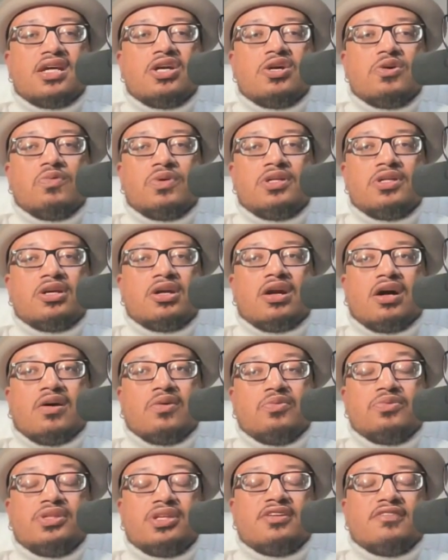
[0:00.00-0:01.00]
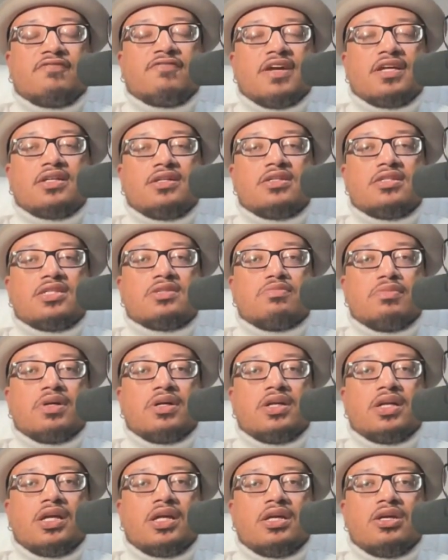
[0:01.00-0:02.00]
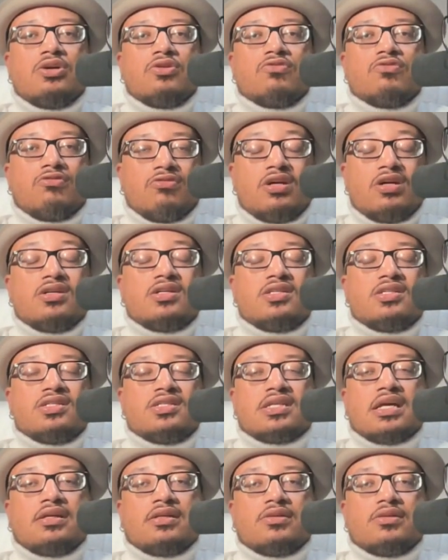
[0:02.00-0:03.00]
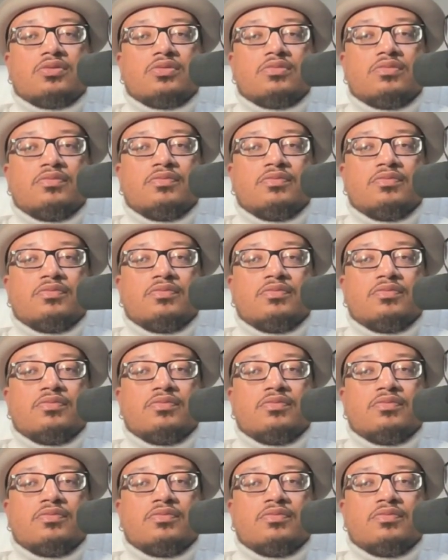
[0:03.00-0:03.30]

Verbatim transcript: when your OnlyFans money runs out?